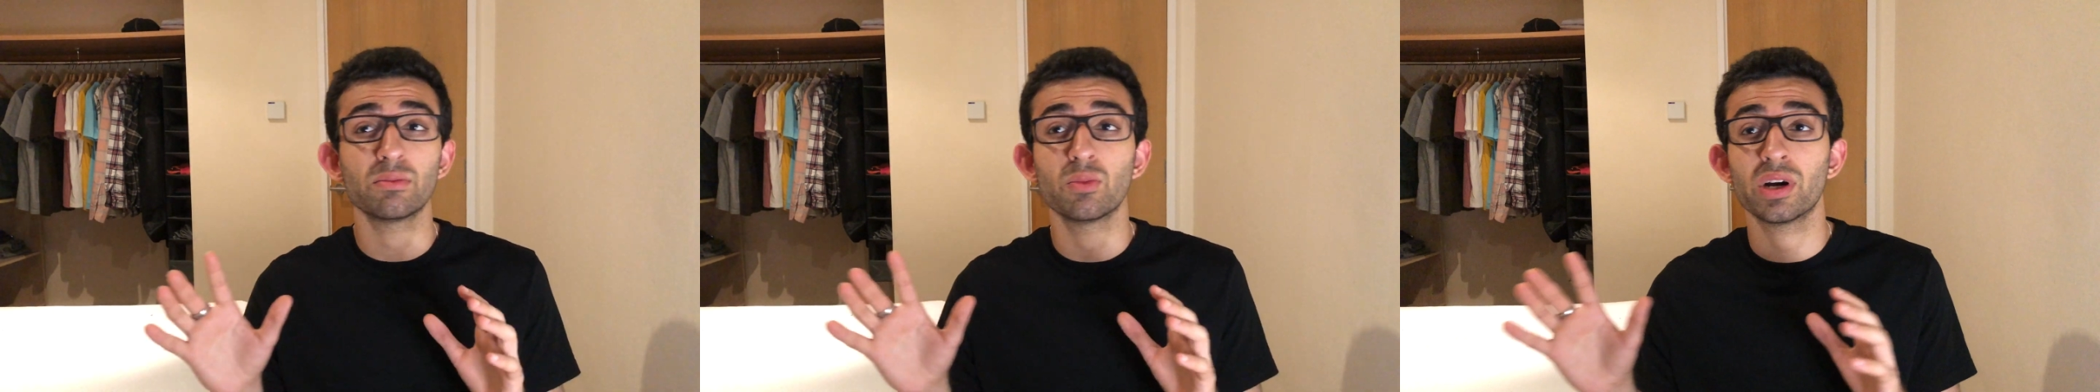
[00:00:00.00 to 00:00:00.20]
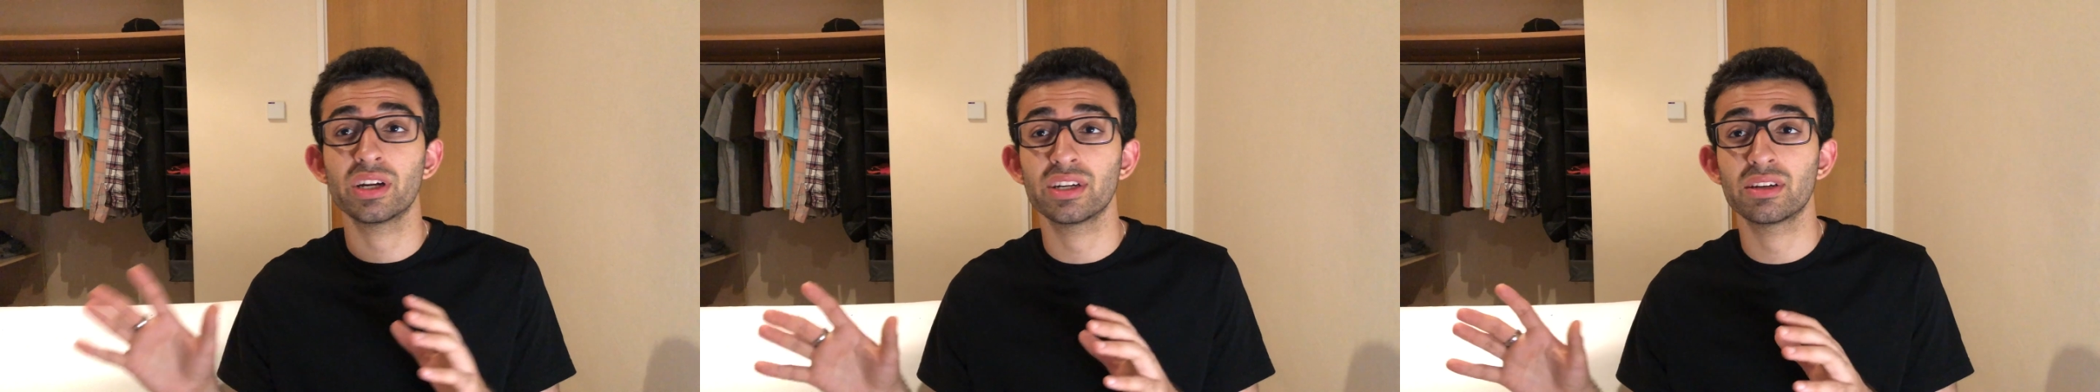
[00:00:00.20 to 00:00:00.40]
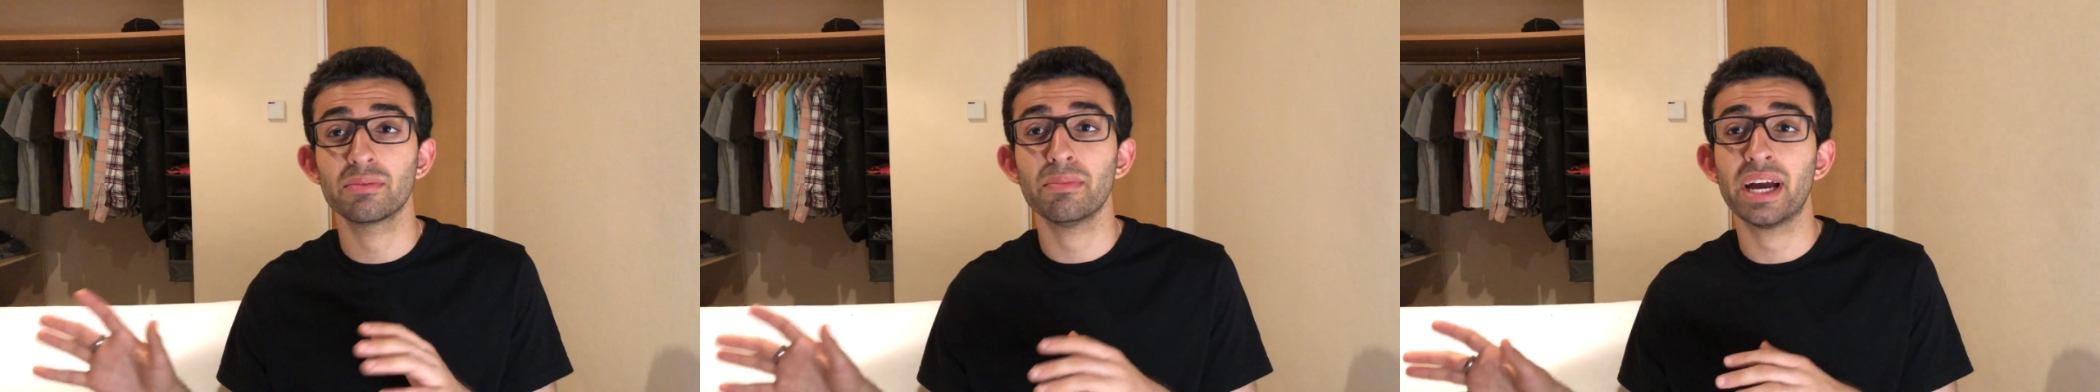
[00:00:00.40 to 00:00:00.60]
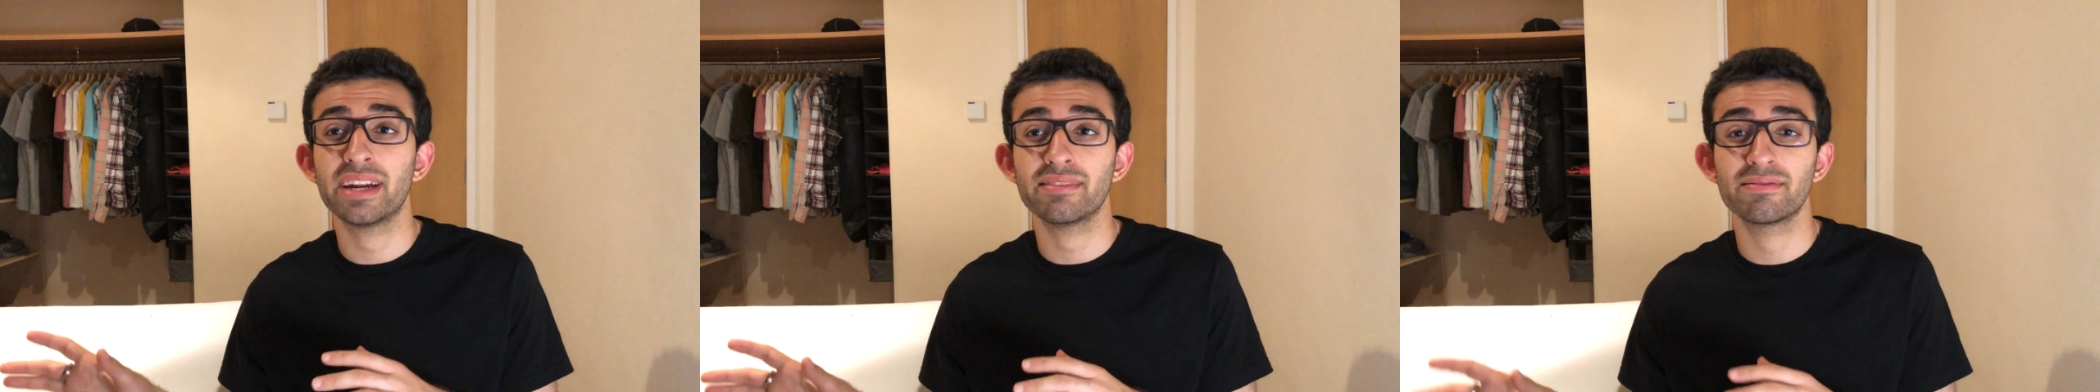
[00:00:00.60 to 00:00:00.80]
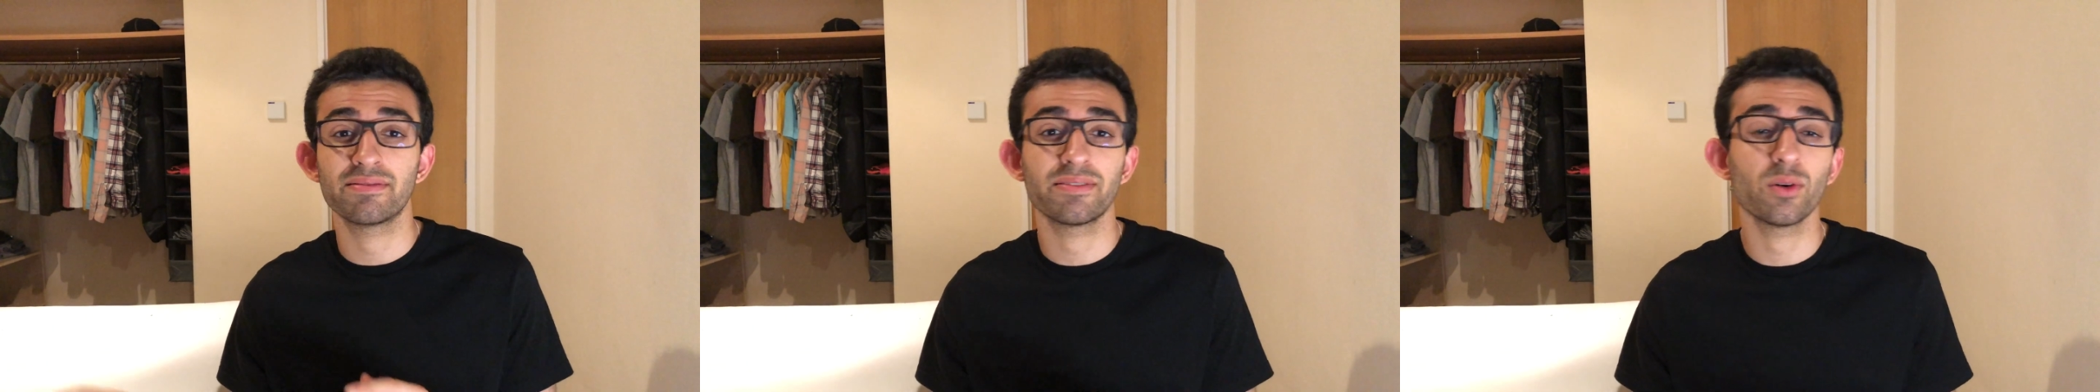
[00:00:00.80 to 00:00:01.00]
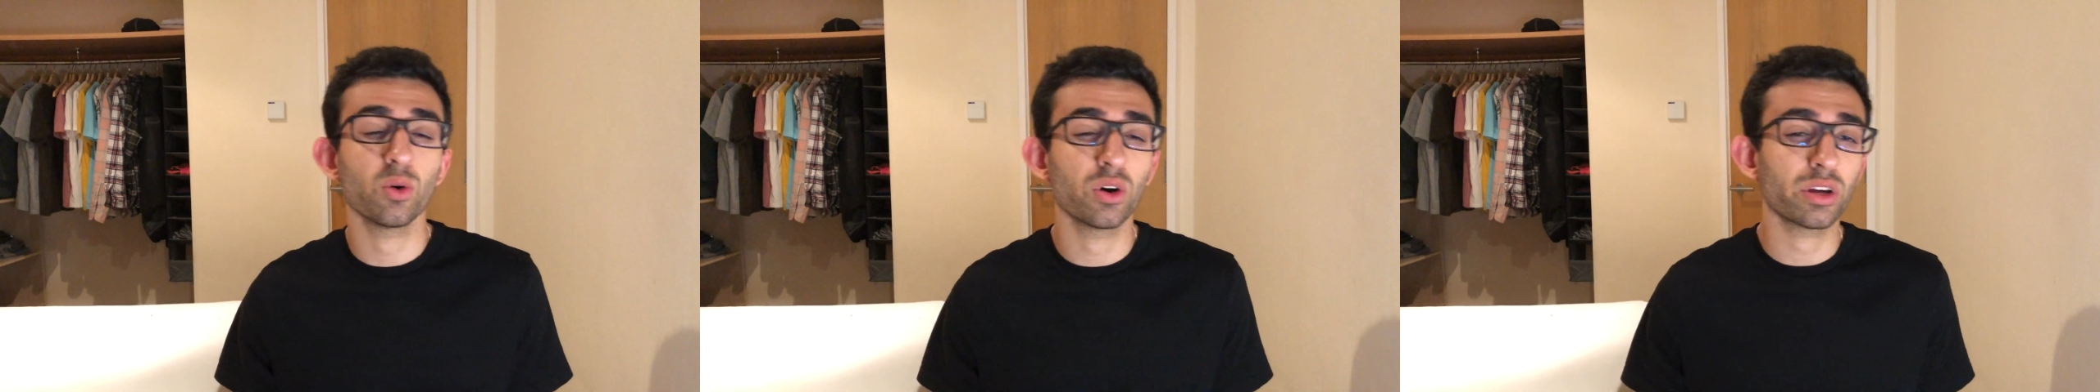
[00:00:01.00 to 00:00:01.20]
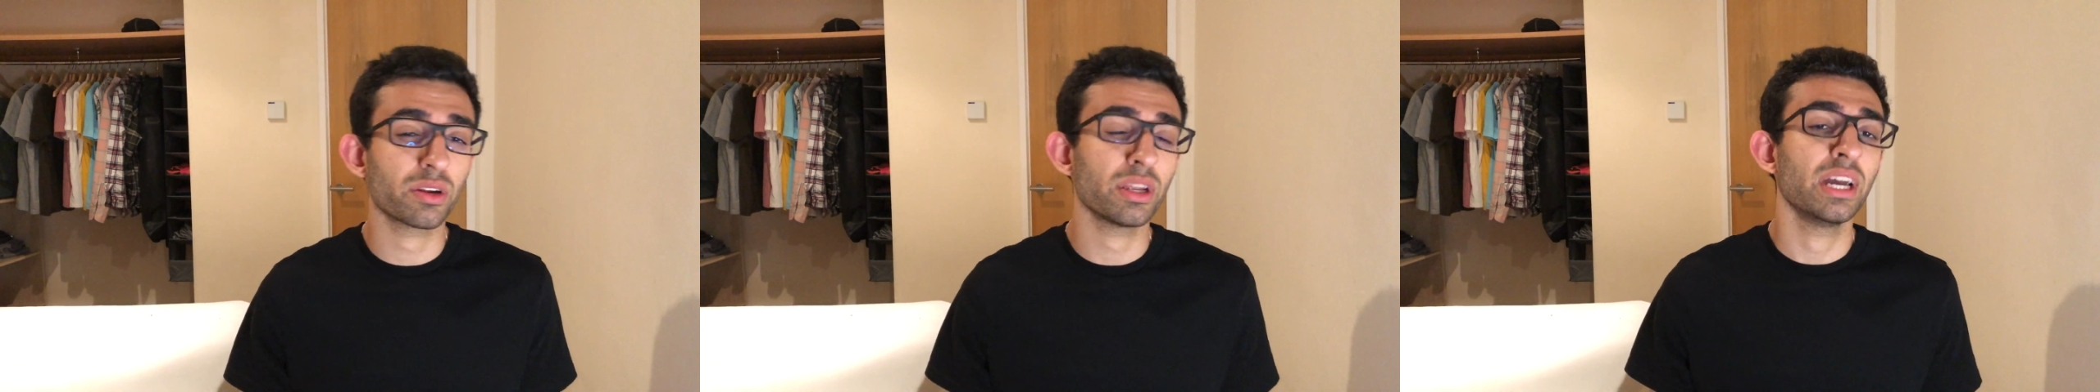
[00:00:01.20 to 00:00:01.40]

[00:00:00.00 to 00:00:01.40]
1 to band 4,